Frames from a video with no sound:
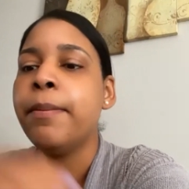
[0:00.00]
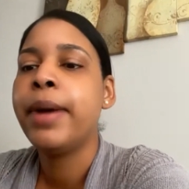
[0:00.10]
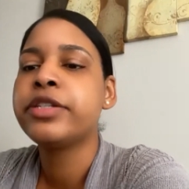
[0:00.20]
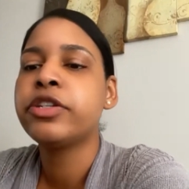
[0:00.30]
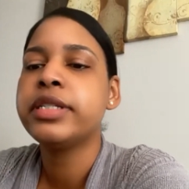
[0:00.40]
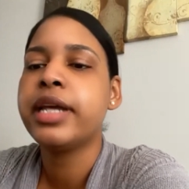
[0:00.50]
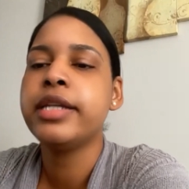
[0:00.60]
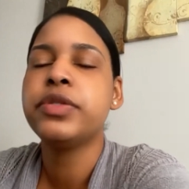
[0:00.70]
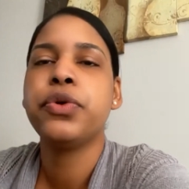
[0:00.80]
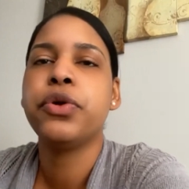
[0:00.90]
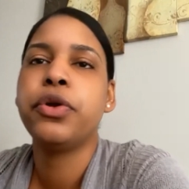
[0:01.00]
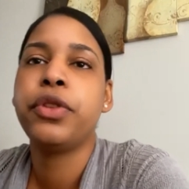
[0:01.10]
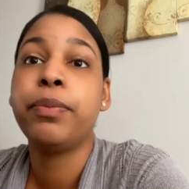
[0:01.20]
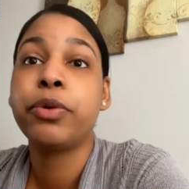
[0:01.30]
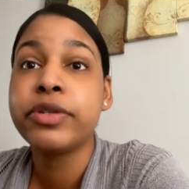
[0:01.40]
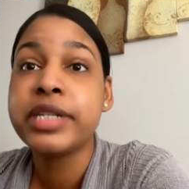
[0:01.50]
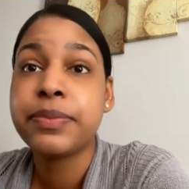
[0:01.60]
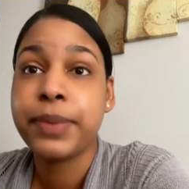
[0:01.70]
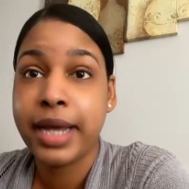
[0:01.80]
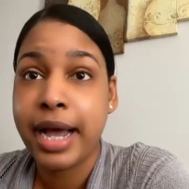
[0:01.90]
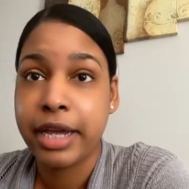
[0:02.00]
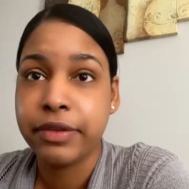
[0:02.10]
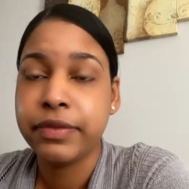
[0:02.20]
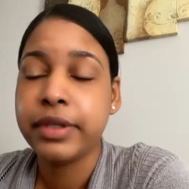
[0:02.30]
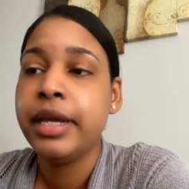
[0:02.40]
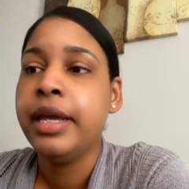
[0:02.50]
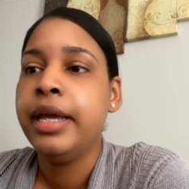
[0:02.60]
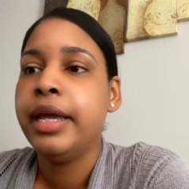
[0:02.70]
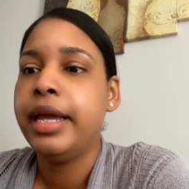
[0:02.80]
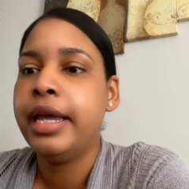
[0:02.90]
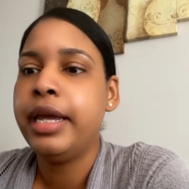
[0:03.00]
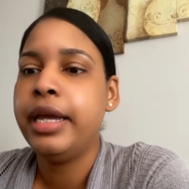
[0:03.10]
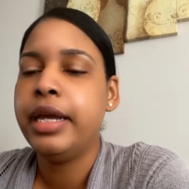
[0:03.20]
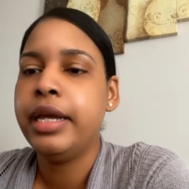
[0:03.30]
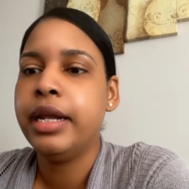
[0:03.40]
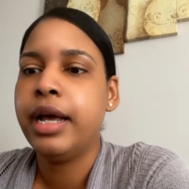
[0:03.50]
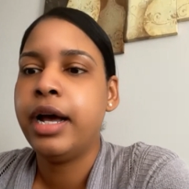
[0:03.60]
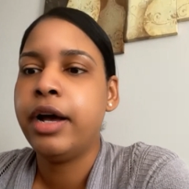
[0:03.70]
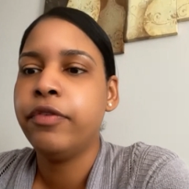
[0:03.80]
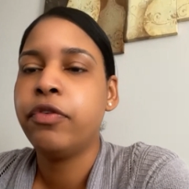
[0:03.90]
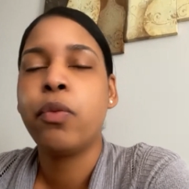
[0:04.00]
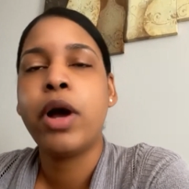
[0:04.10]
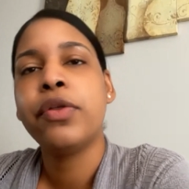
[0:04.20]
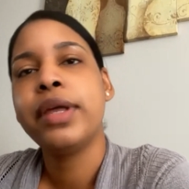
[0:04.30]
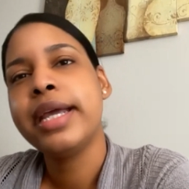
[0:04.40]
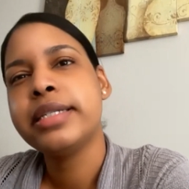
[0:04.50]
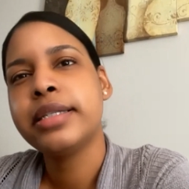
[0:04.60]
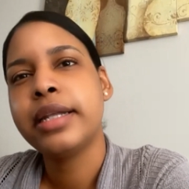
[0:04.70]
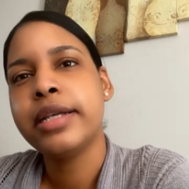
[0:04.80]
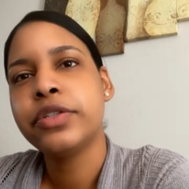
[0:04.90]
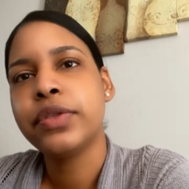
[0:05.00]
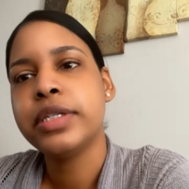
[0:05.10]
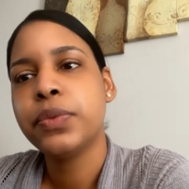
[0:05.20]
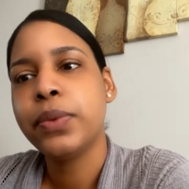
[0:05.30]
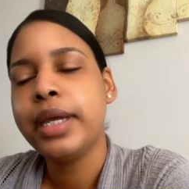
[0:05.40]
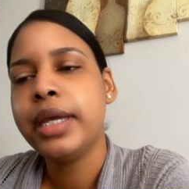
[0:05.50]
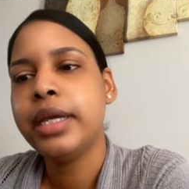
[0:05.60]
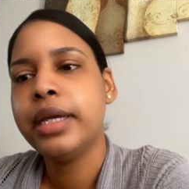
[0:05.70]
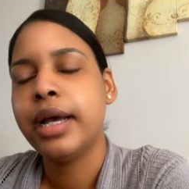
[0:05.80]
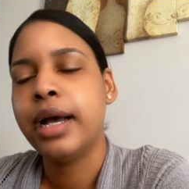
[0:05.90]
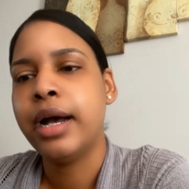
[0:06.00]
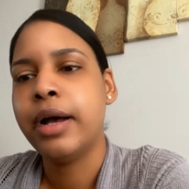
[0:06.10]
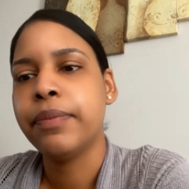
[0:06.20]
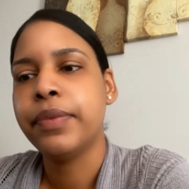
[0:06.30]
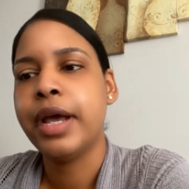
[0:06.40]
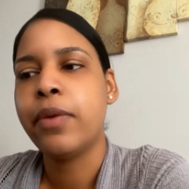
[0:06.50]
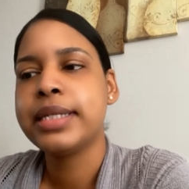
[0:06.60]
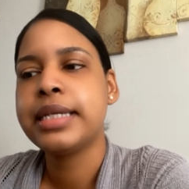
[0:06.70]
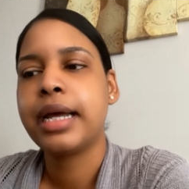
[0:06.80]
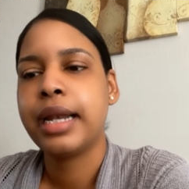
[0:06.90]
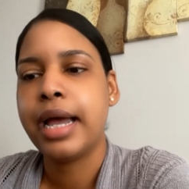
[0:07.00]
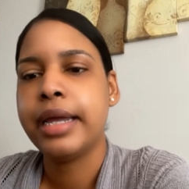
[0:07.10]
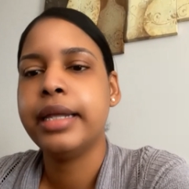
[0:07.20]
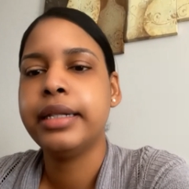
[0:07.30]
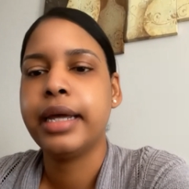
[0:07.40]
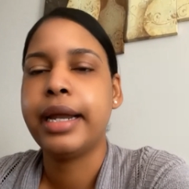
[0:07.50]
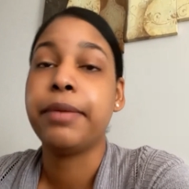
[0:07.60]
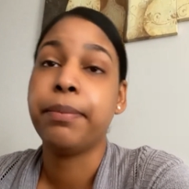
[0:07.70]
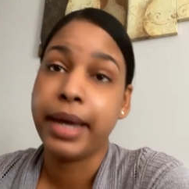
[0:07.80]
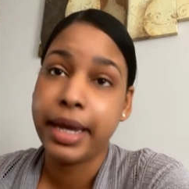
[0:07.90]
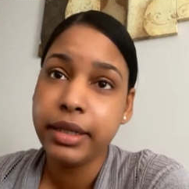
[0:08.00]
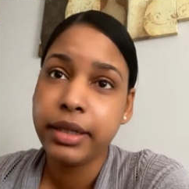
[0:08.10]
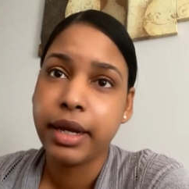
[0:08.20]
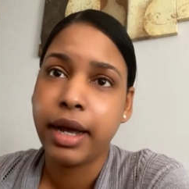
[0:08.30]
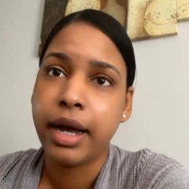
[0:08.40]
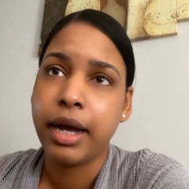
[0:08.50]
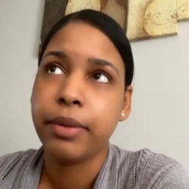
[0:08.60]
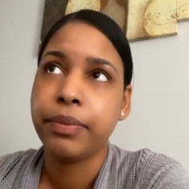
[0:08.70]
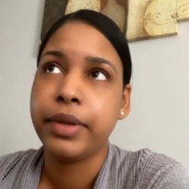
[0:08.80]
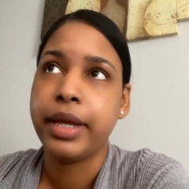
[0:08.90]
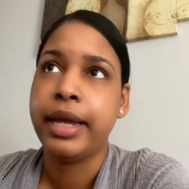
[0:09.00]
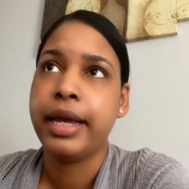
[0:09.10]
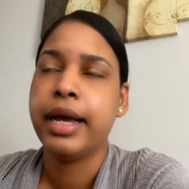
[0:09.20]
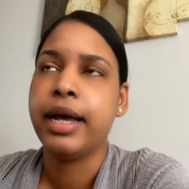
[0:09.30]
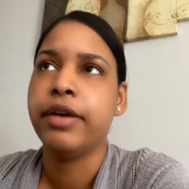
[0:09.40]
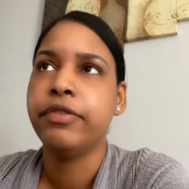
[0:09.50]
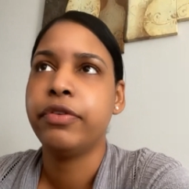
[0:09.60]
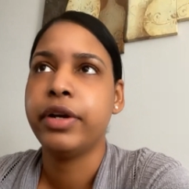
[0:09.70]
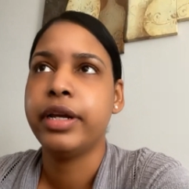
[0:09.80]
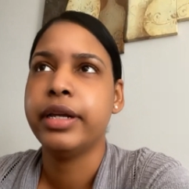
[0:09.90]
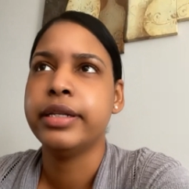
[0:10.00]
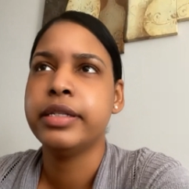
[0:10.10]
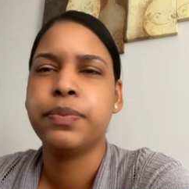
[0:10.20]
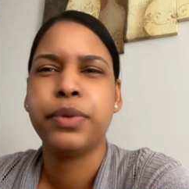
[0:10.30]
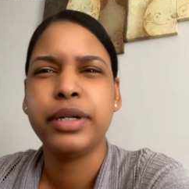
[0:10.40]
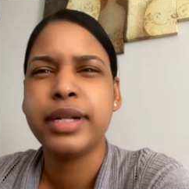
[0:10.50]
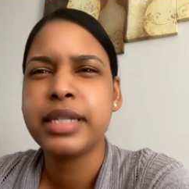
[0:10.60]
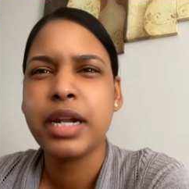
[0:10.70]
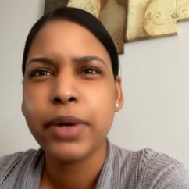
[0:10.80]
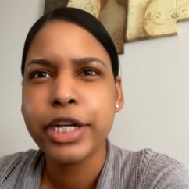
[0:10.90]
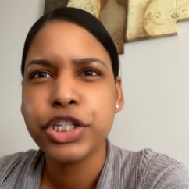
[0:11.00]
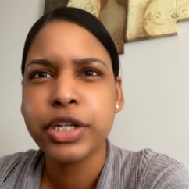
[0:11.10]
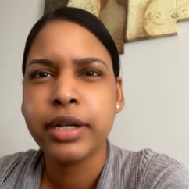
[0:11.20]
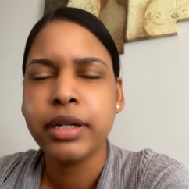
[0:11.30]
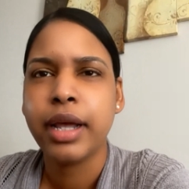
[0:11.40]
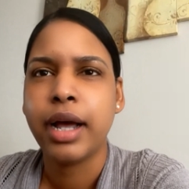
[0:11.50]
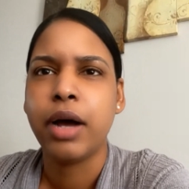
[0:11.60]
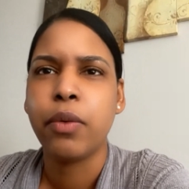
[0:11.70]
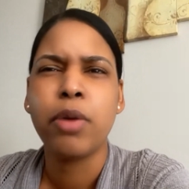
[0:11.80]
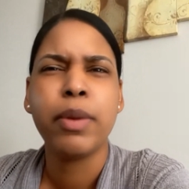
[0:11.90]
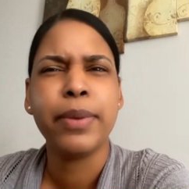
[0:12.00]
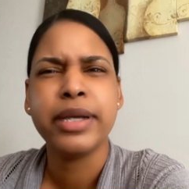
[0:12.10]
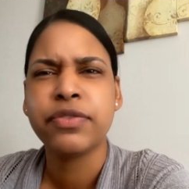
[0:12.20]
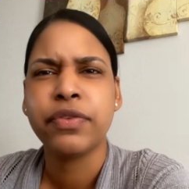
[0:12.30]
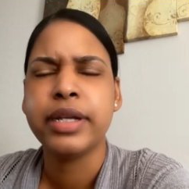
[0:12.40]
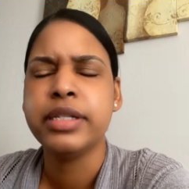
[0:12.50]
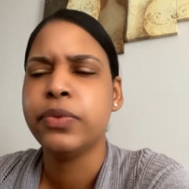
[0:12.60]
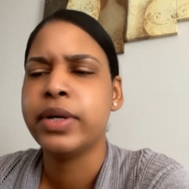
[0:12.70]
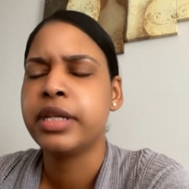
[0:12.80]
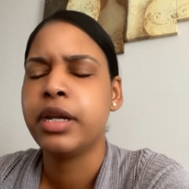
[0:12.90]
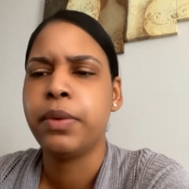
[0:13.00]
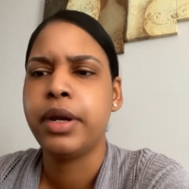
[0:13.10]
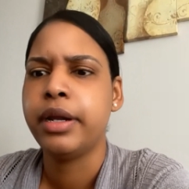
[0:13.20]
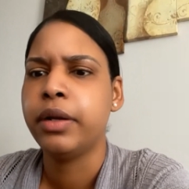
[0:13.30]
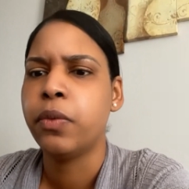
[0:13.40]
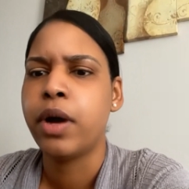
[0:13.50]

but sometimes we don't know the process behind. And for one of the cases that I saw this week, that was a client that I met in a friend's birthday celebration. One of my best friends, she was celebrating